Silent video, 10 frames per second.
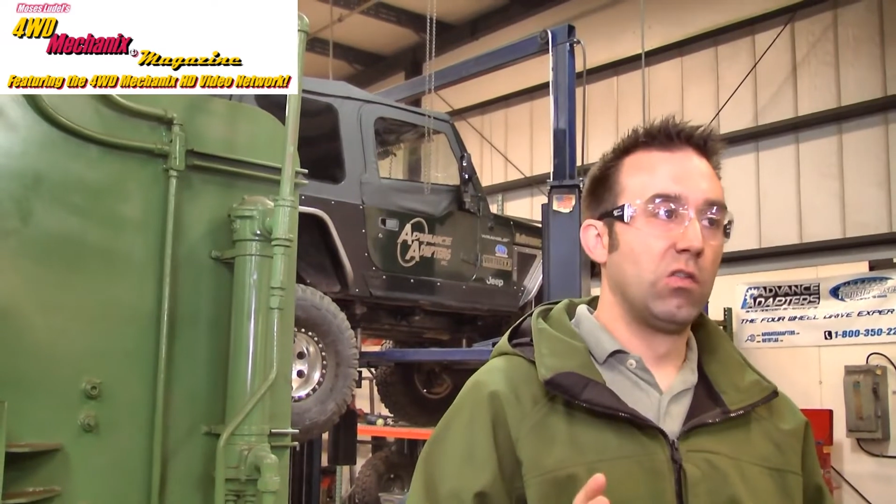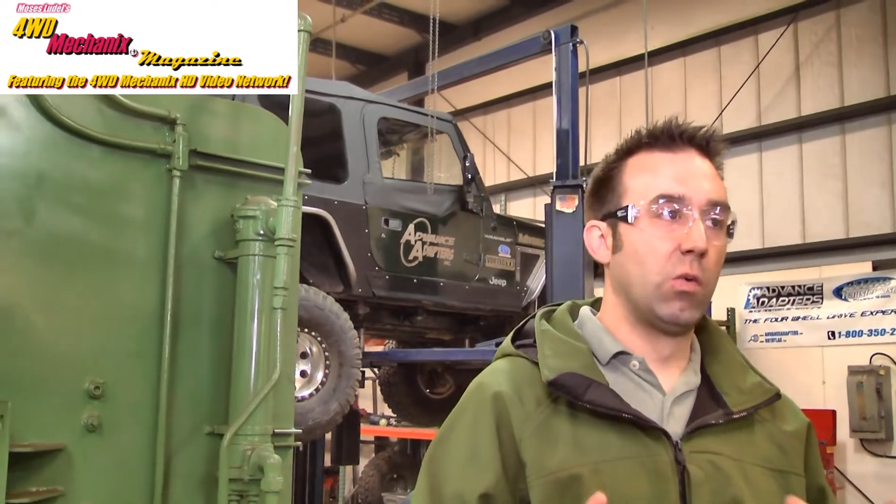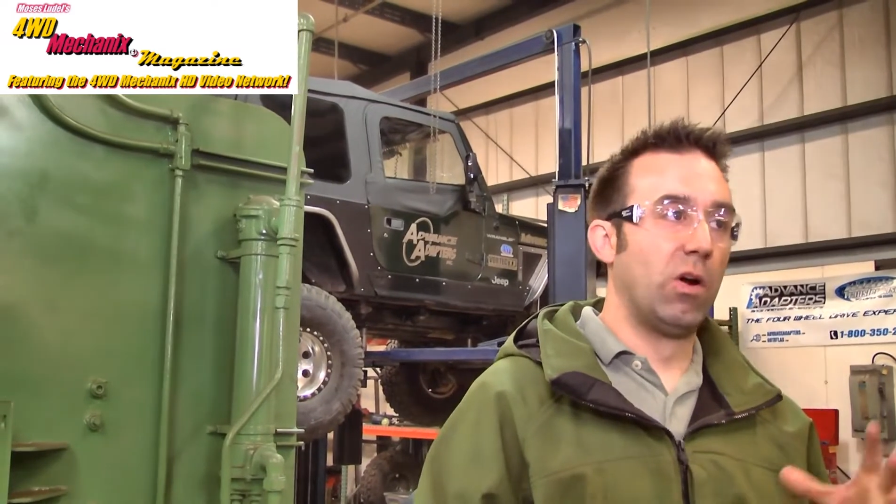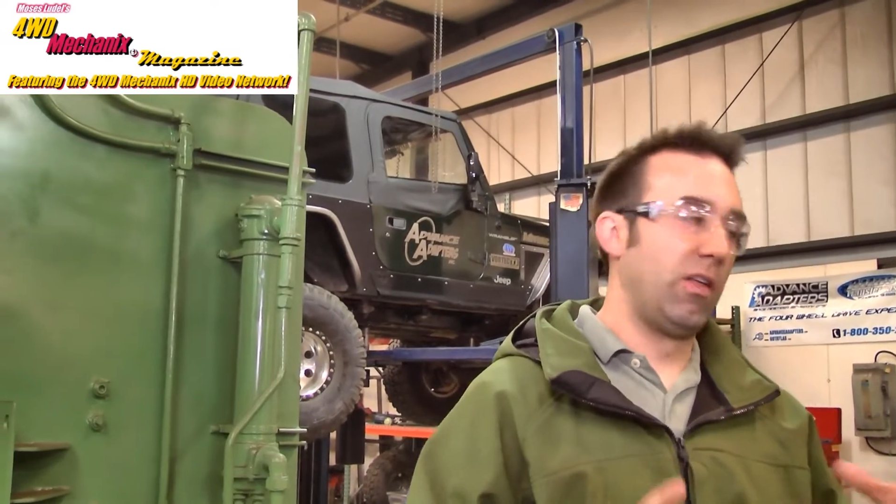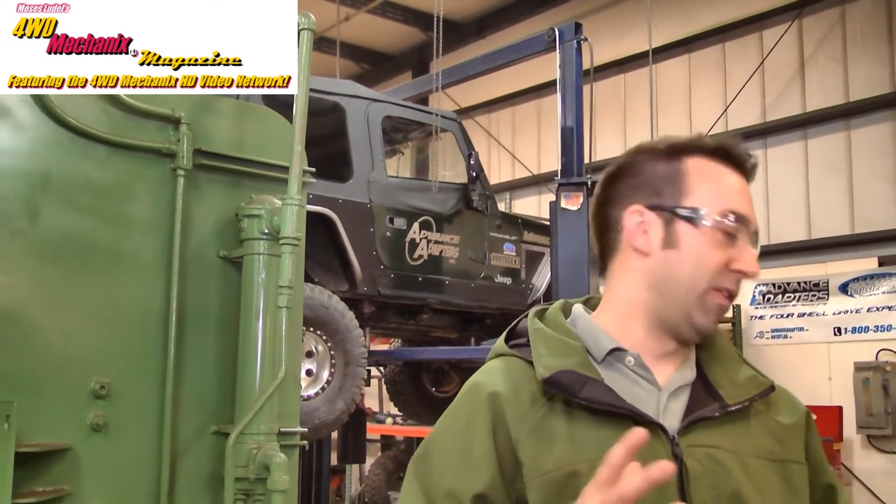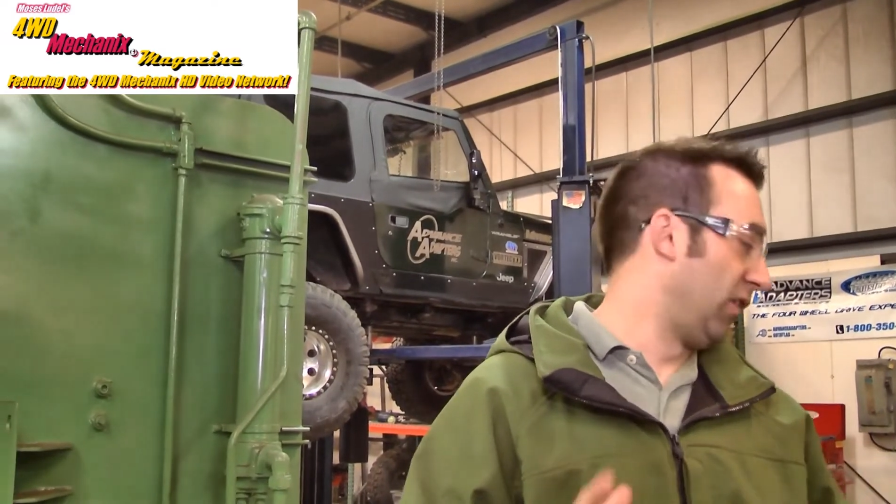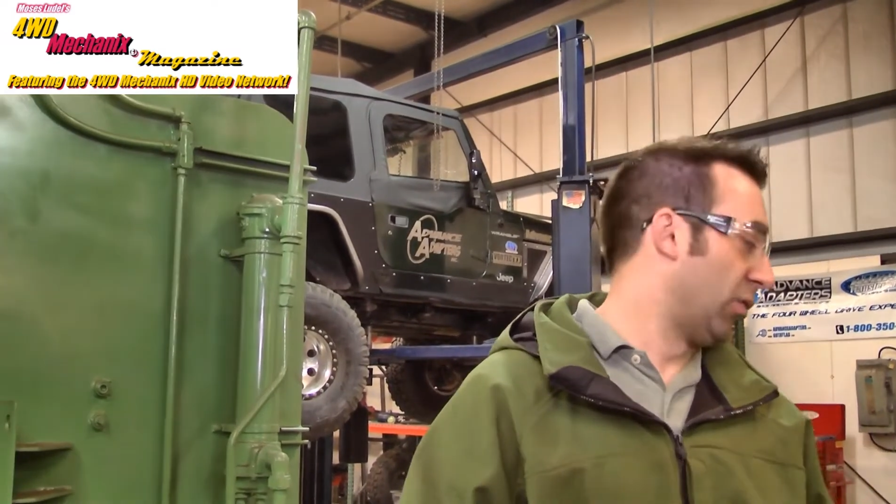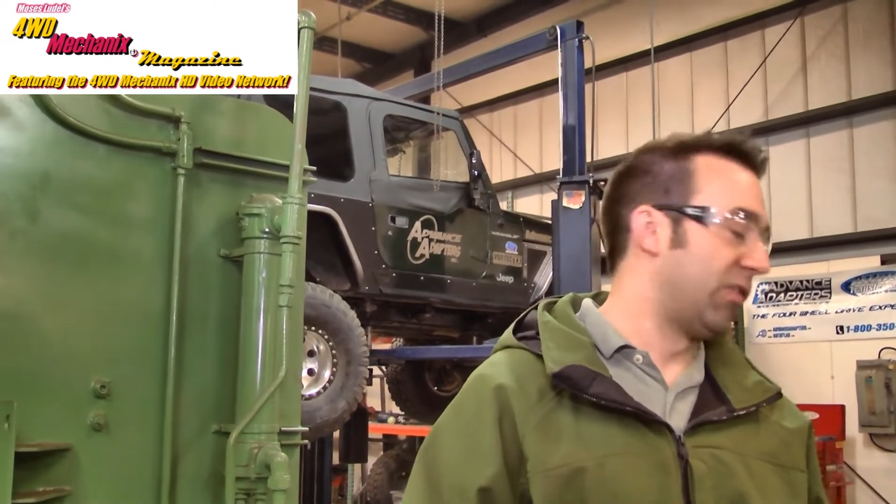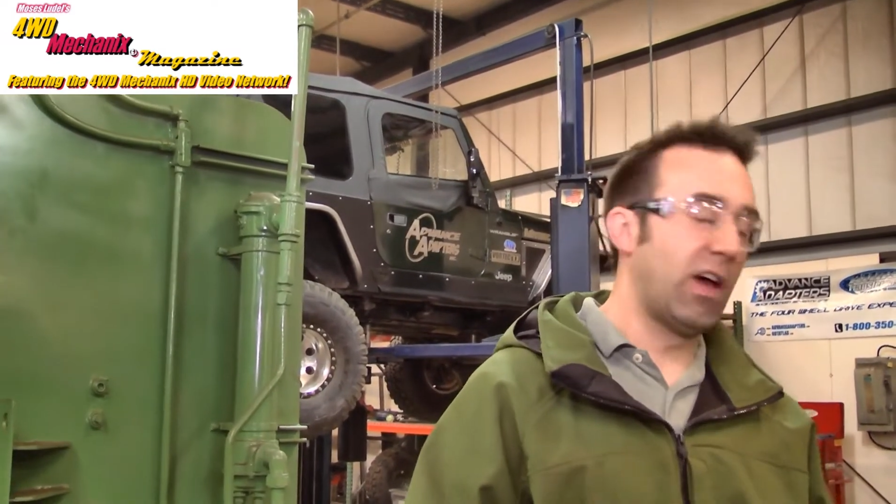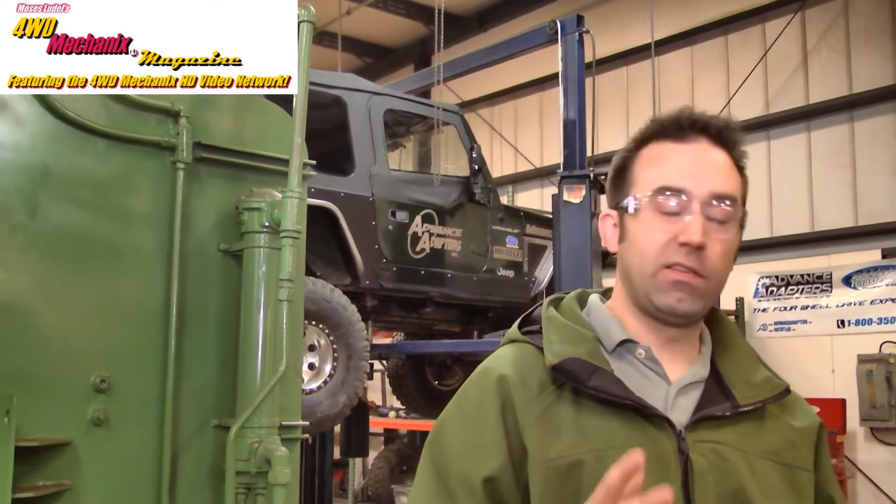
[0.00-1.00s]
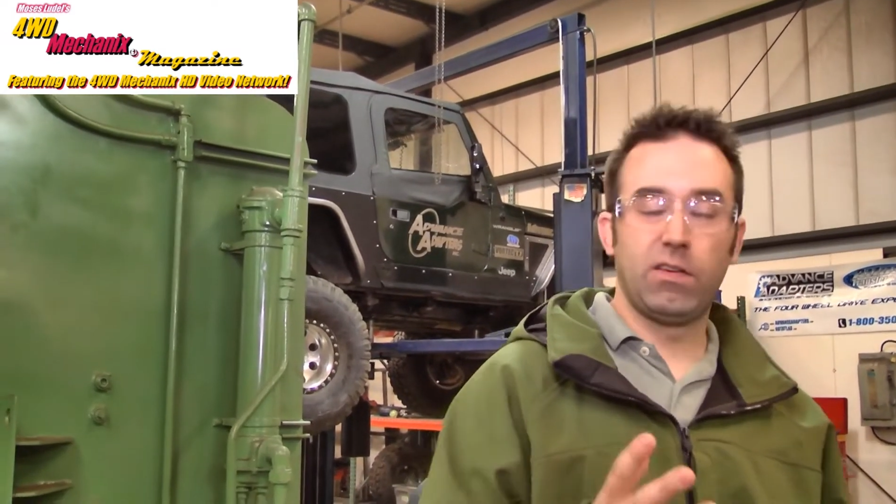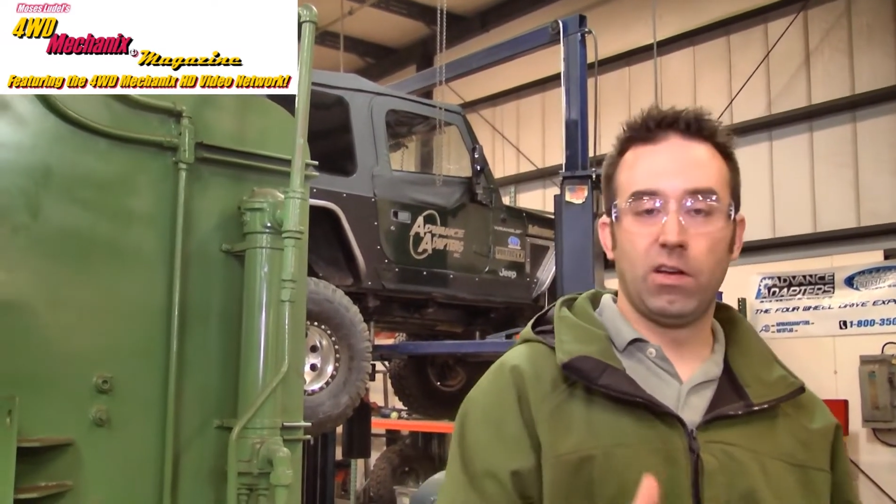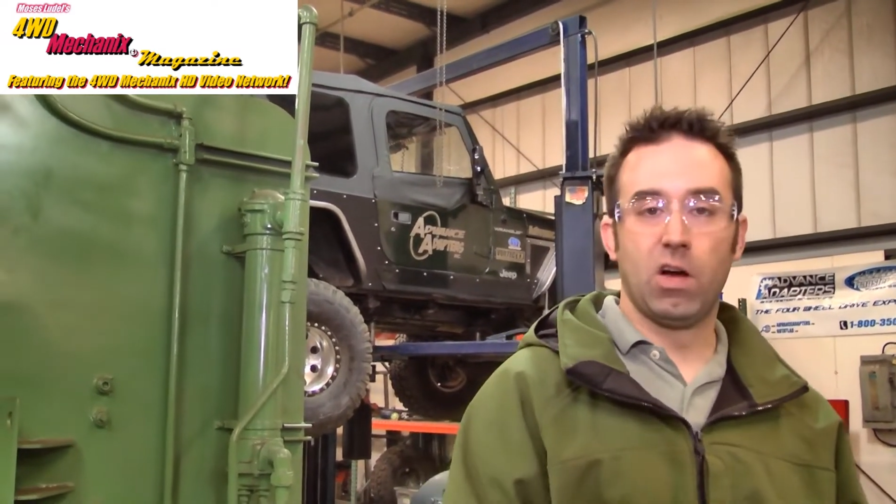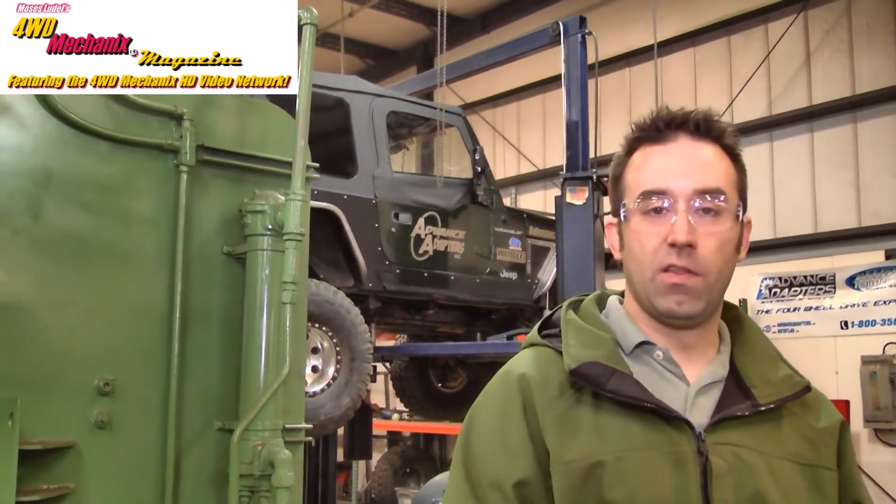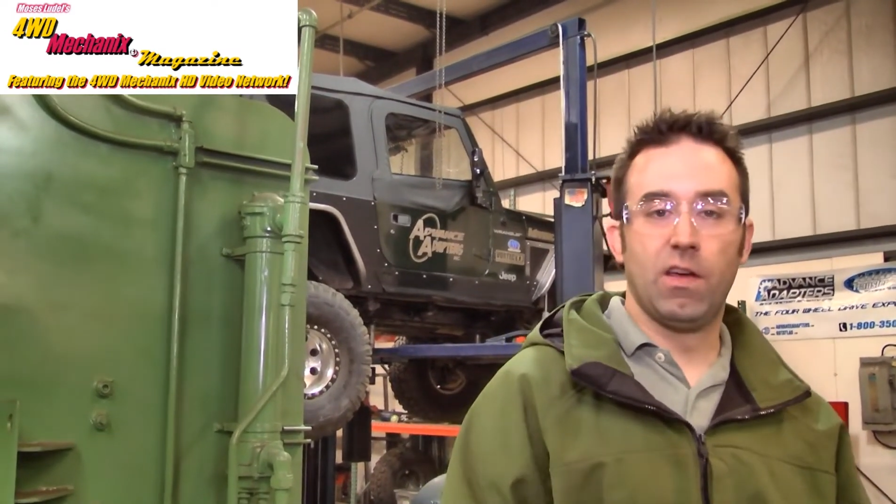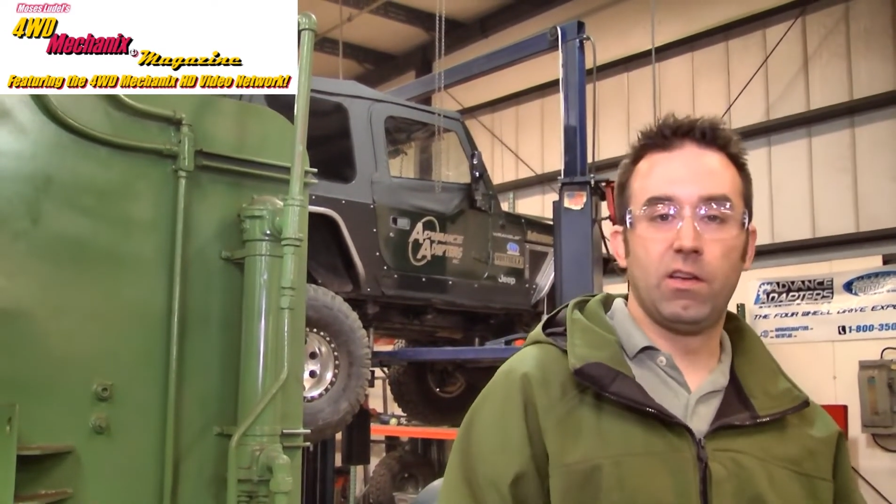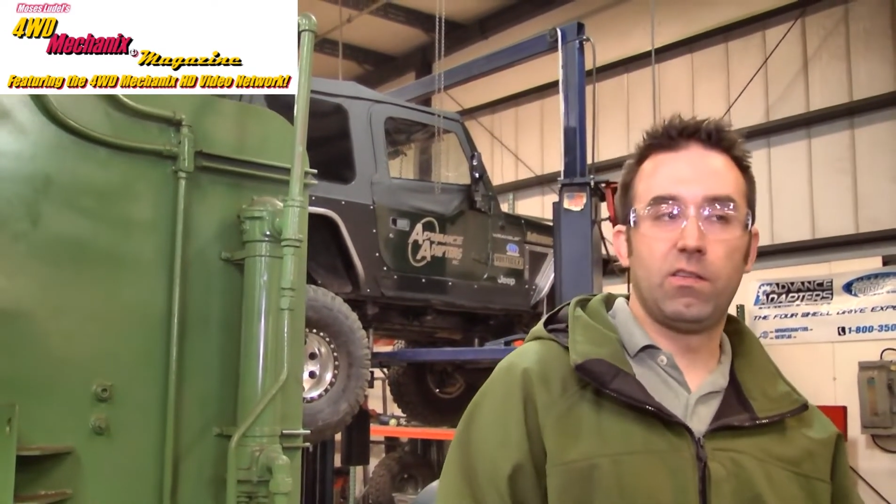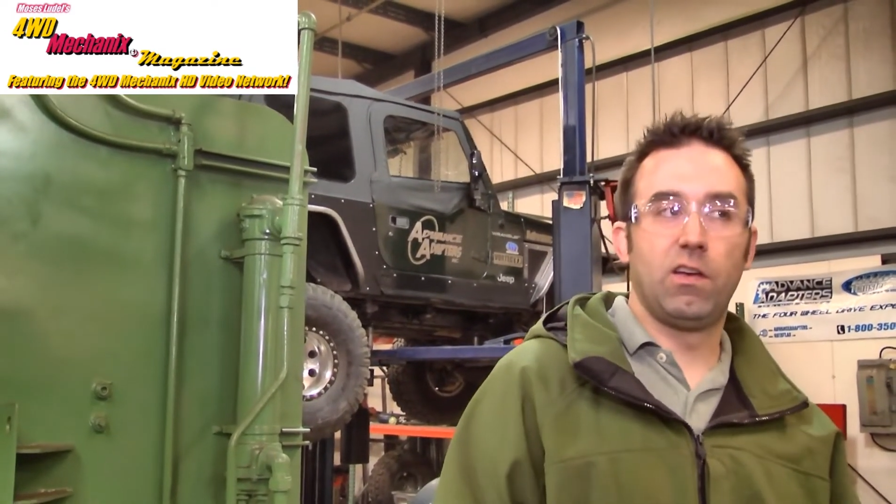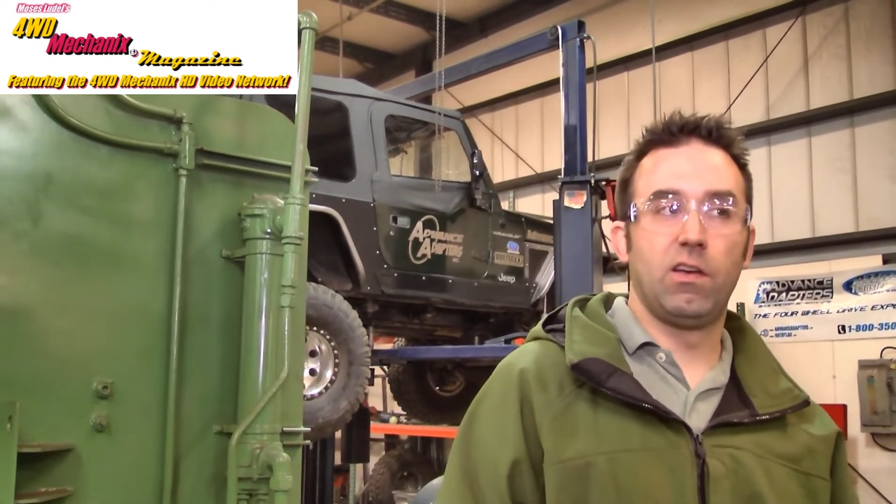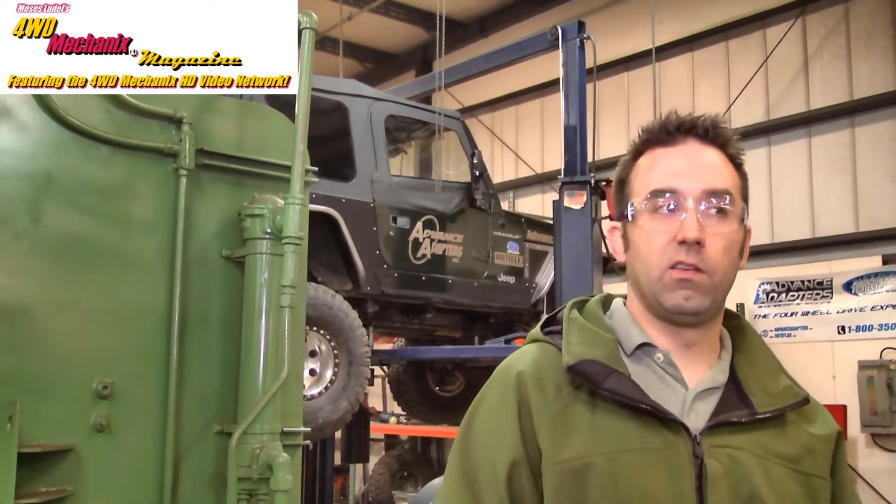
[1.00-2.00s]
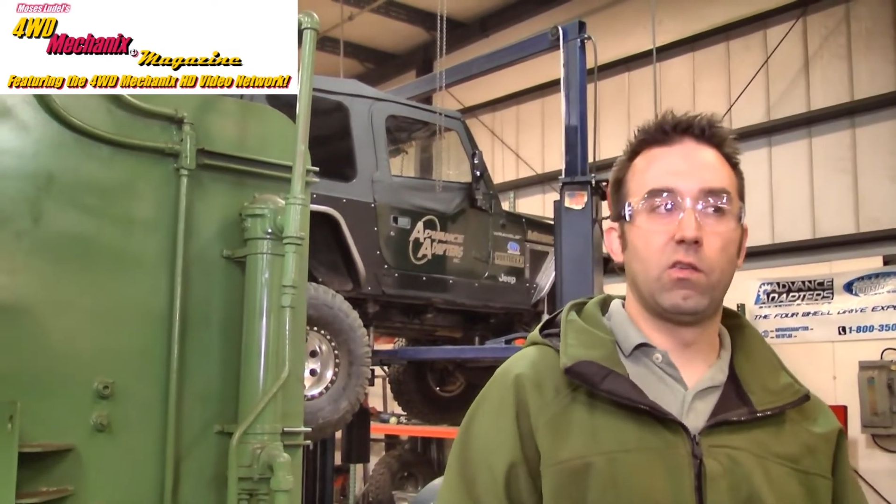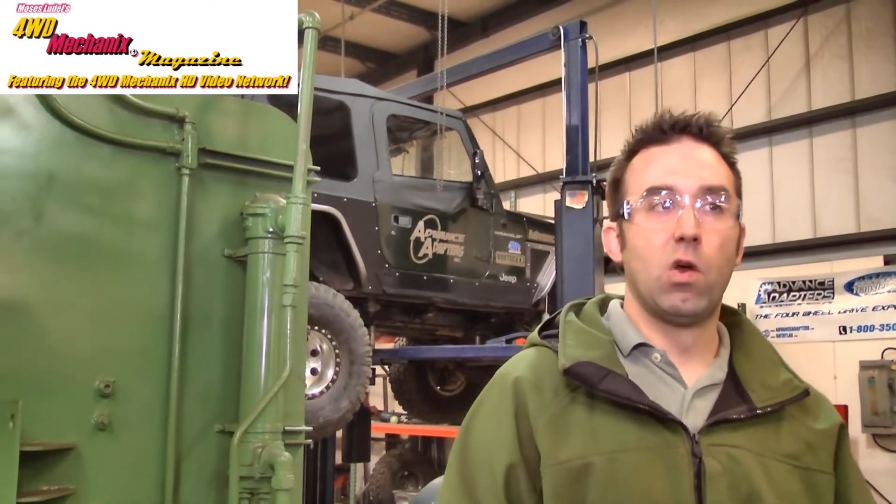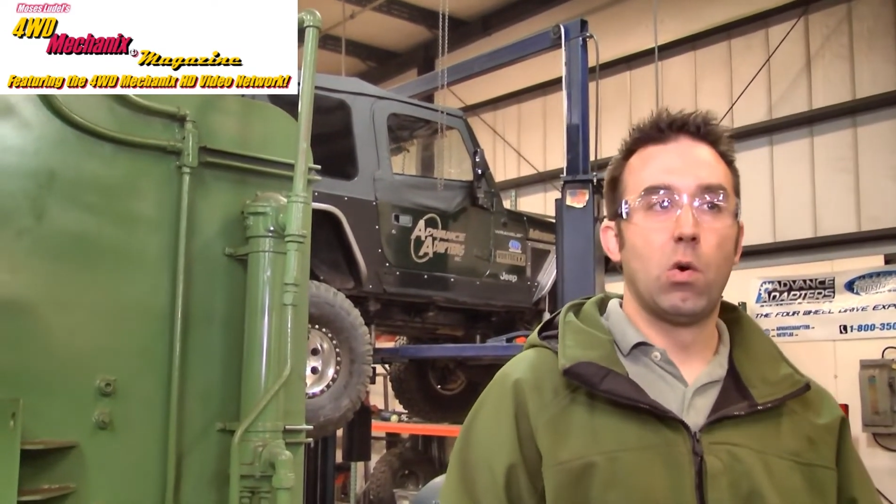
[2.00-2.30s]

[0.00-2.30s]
So one of the things we're testing on this is